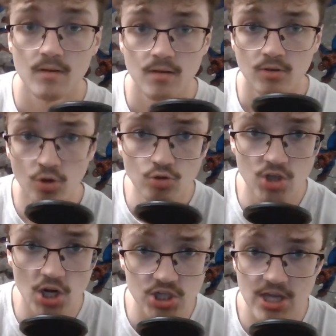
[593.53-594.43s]
2
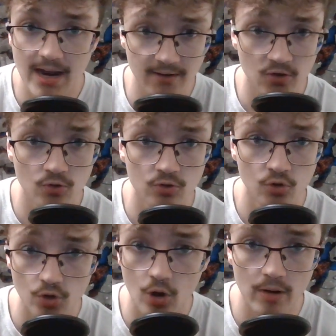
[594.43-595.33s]
judges had it
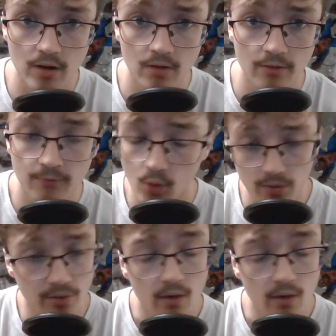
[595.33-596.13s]
2-2 going into the 4th.